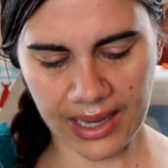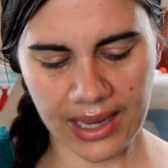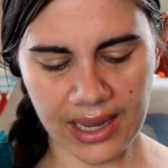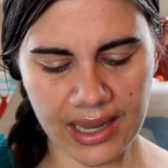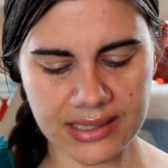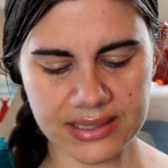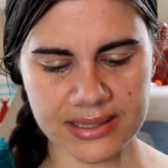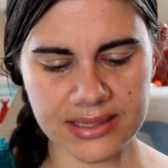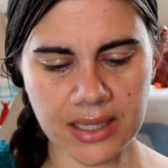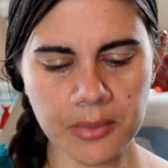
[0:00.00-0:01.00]
and
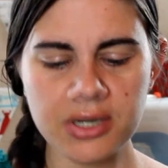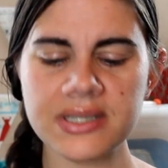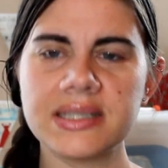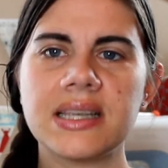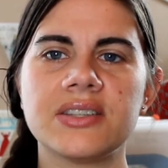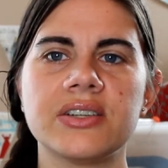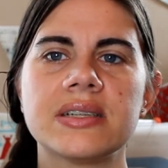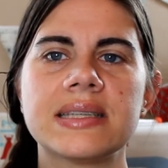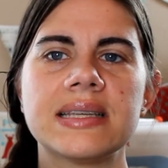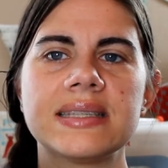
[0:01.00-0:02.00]
Summer
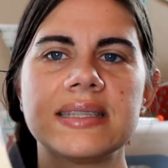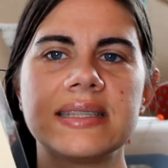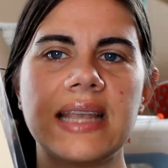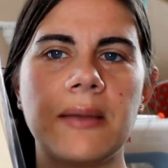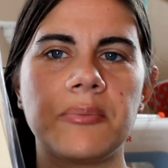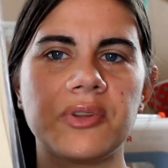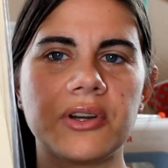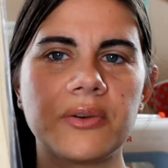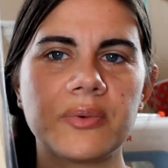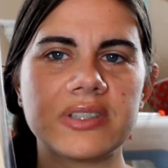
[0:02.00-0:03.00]
Scissors
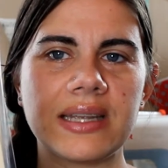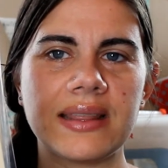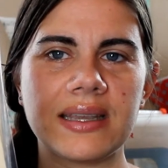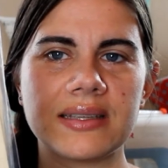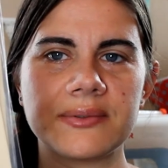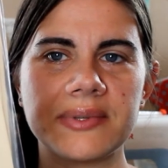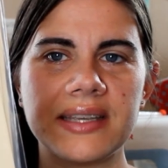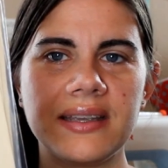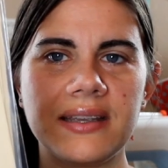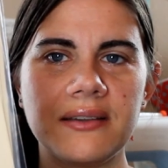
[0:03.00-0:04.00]
Sampler, which I think is
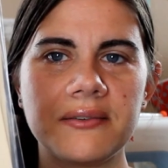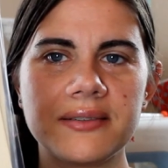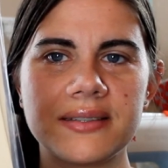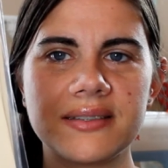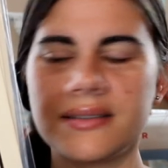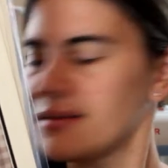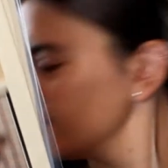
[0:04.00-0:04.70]
really cute.